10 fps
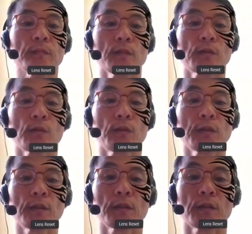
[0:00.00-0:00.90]
So
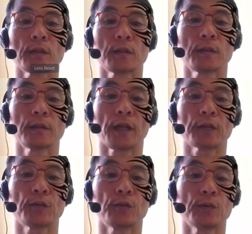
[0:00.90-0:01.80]
this is a
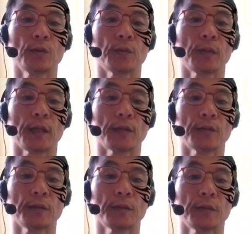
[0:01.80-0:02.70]
tattoo of Tyson.